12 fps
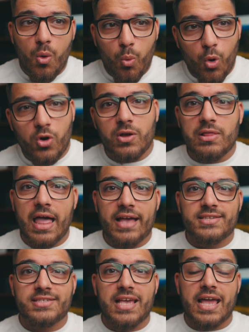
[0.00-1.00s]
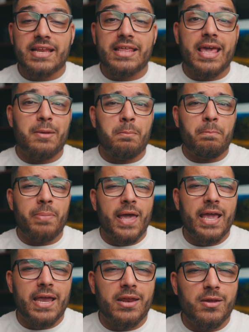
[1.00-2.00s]
work less, and get
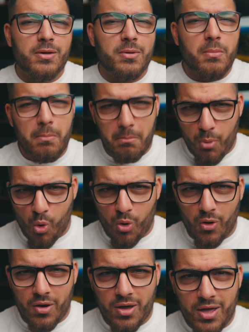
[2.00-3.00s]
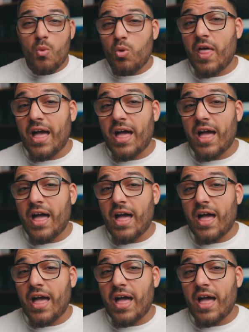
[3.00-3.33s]
paid more? Well,